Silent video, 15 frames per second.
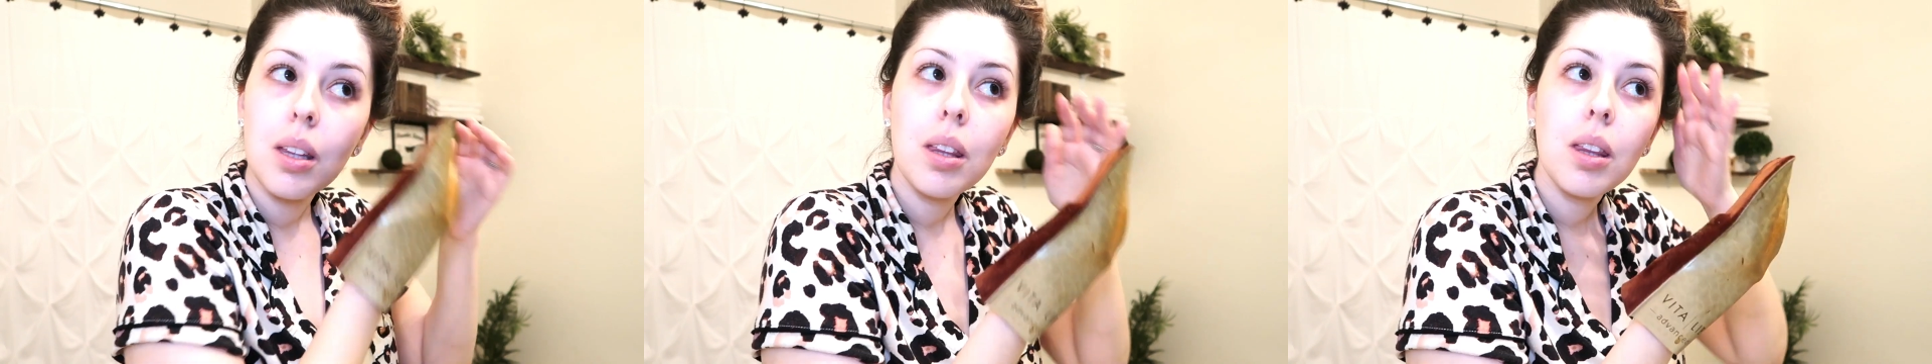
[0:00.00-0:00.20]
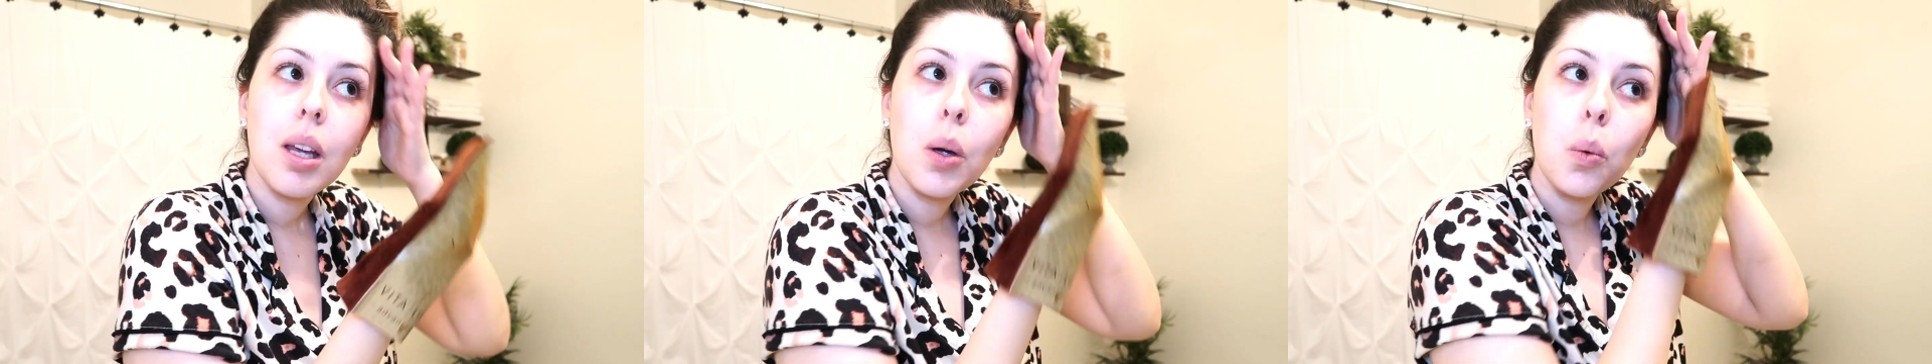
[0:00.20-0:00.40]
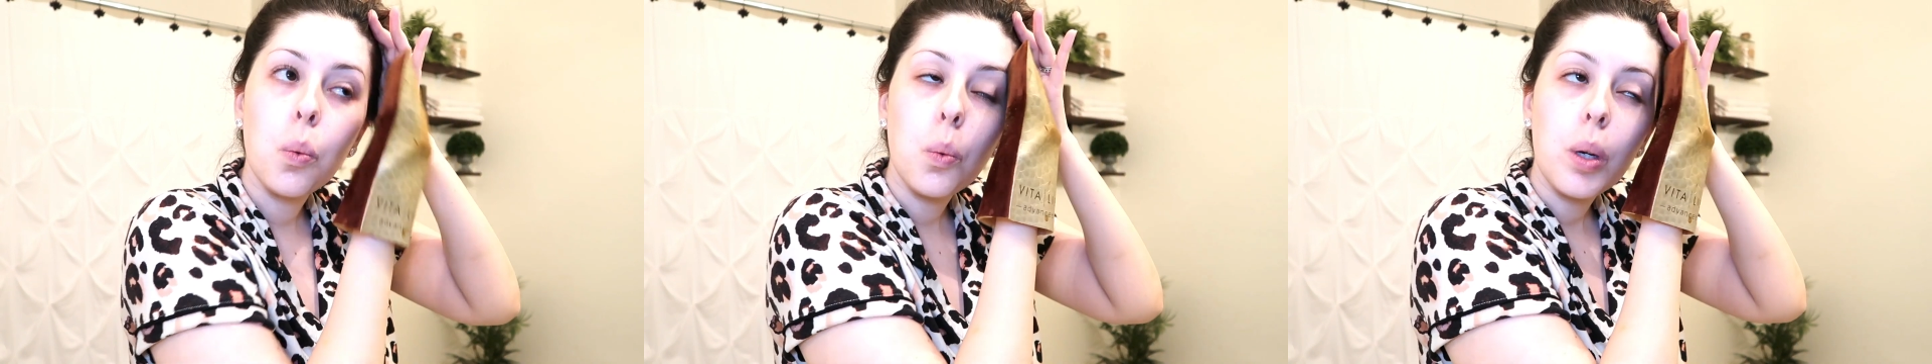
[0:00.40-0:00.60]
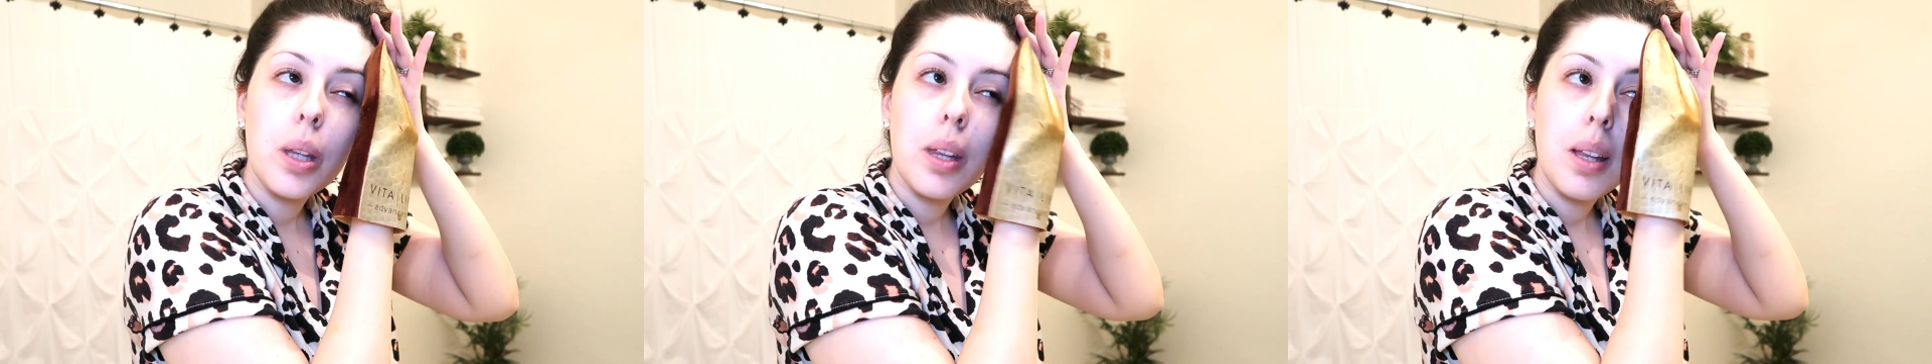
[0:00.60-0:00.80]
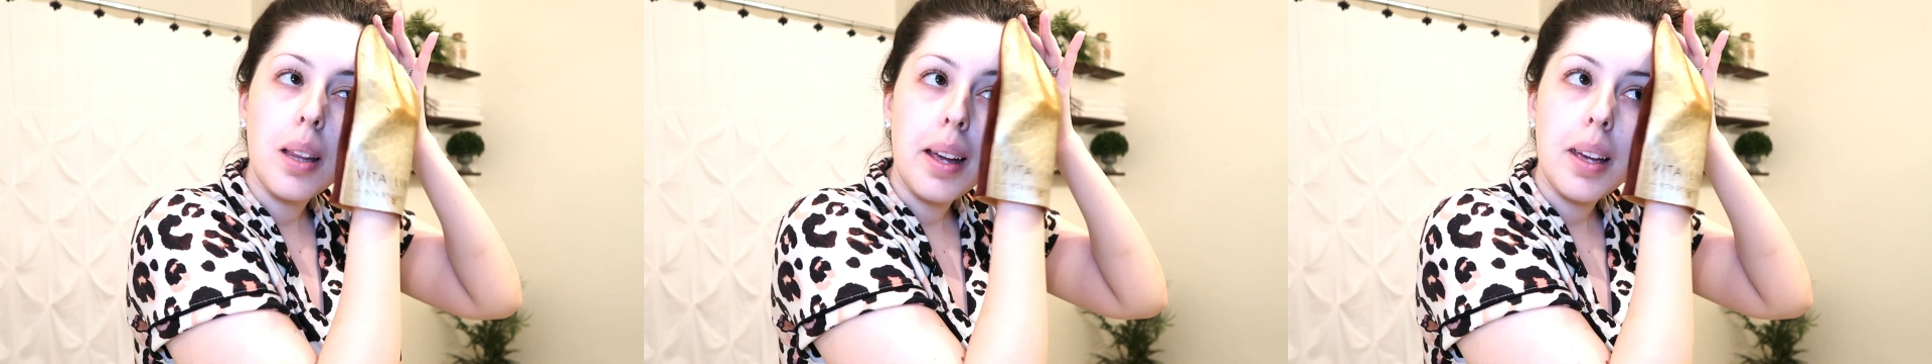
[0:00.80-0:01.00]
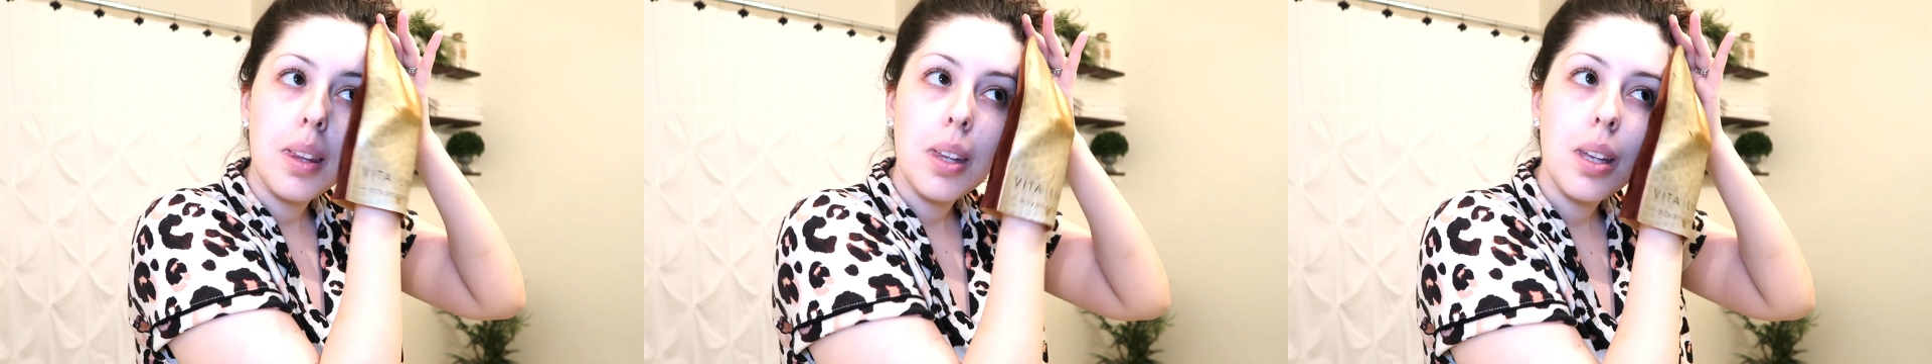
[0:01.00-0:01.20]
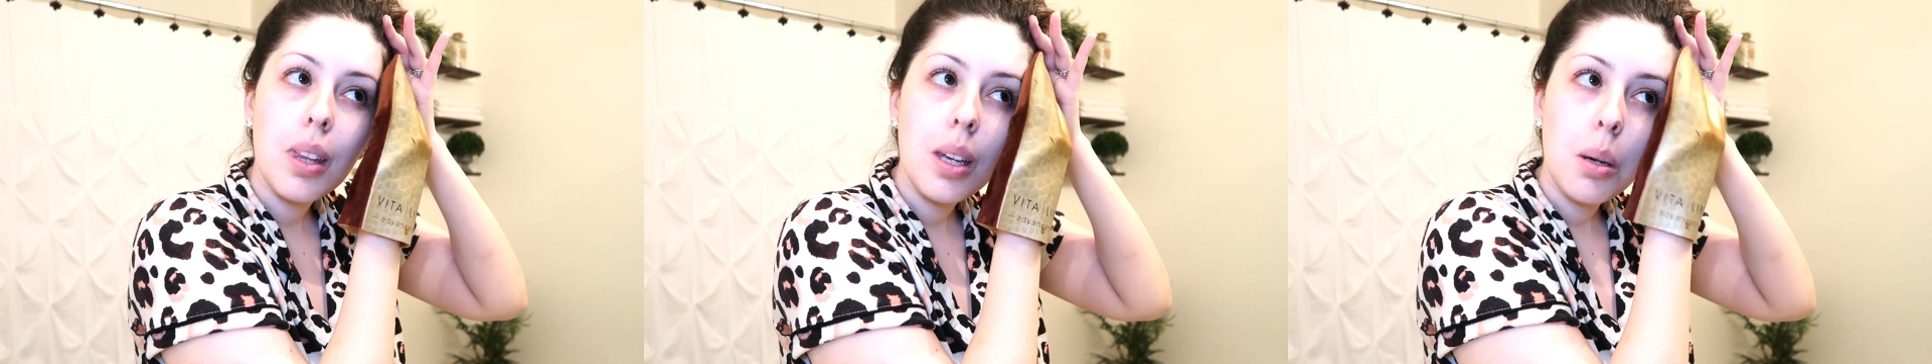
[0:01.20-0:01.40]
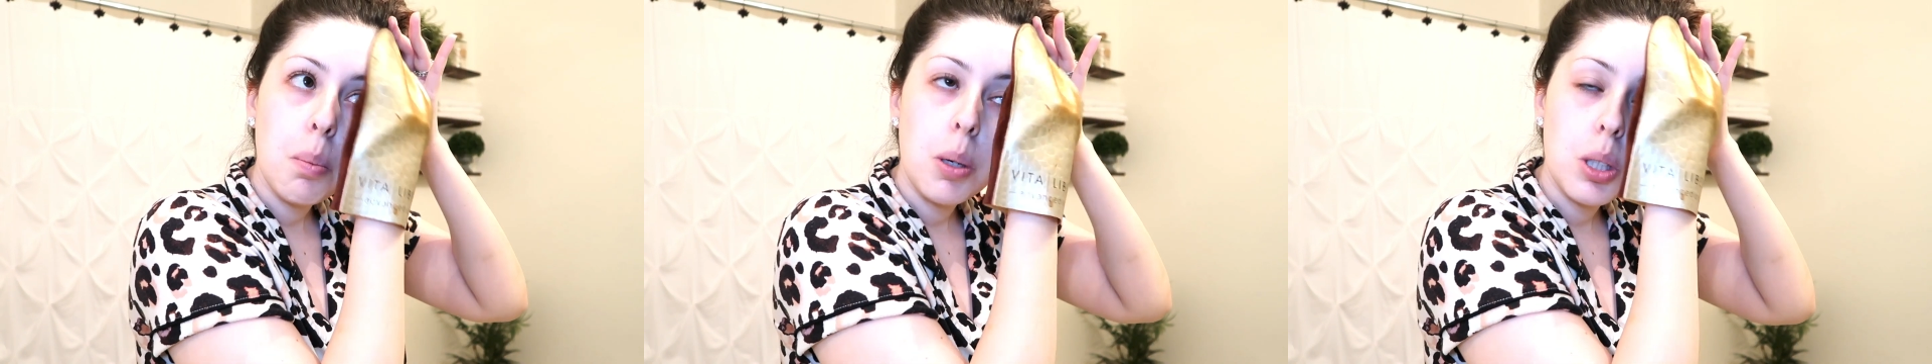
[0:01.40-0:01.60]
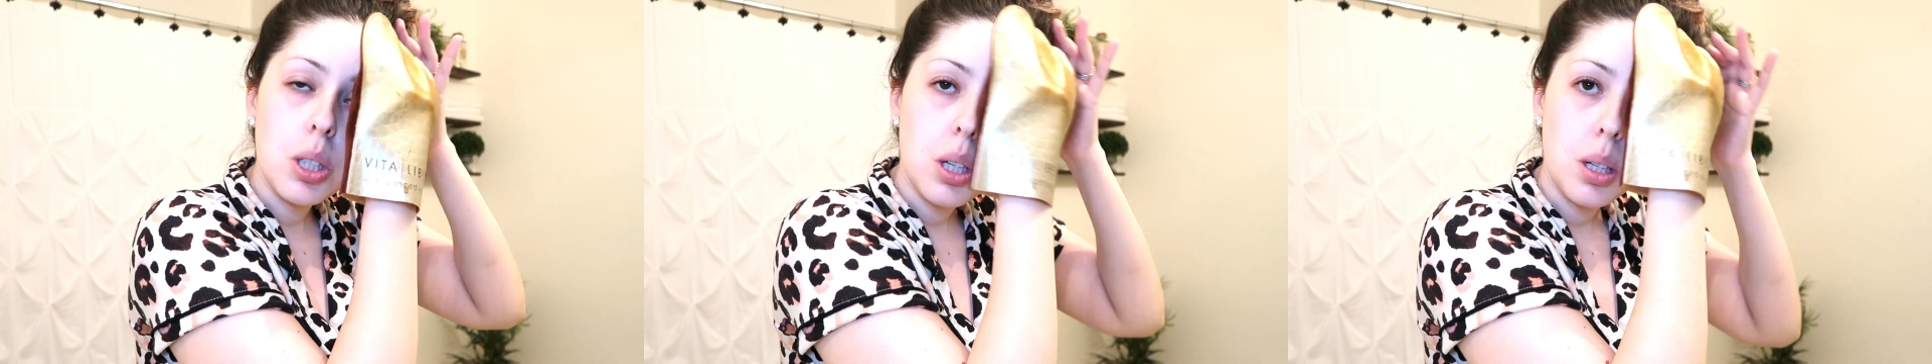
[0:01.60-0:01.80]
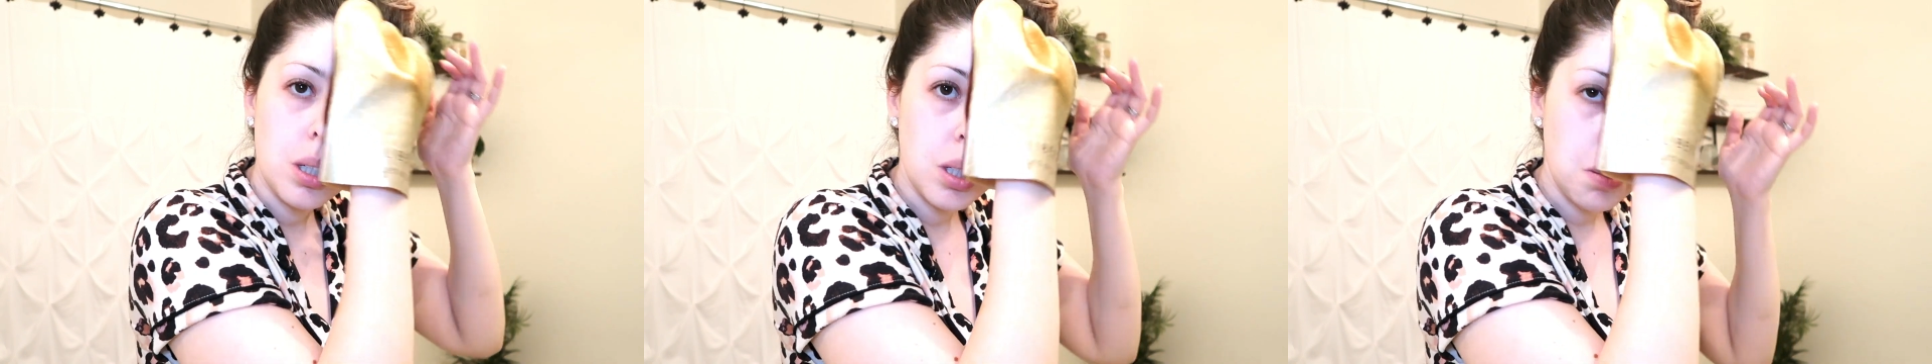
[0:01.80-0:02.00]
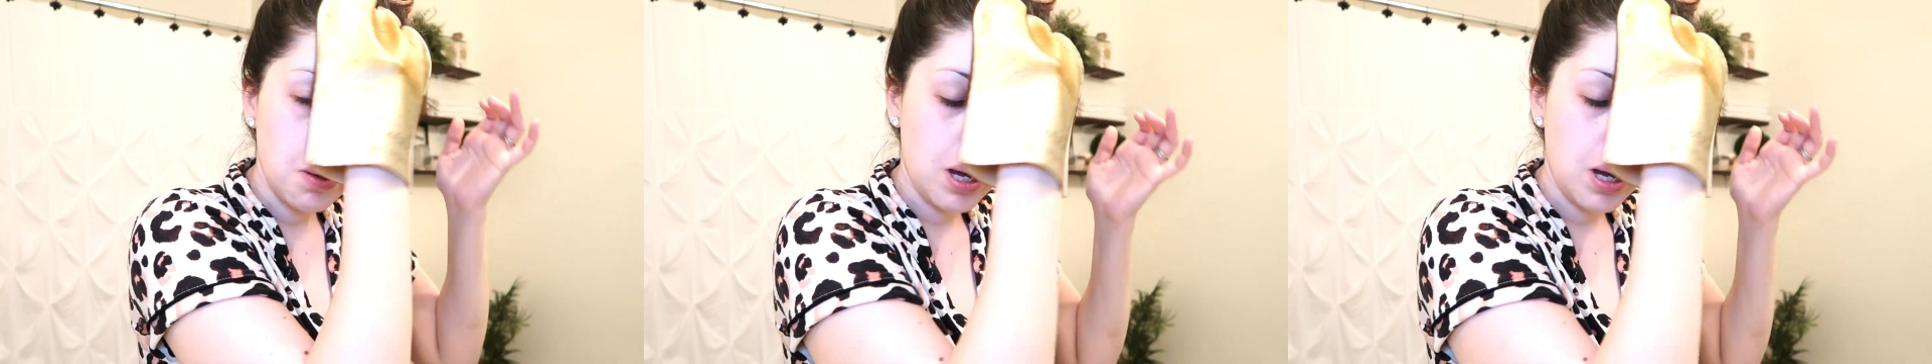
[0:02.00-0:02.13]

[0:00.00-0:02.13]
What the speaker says: like really lightly, like push it into my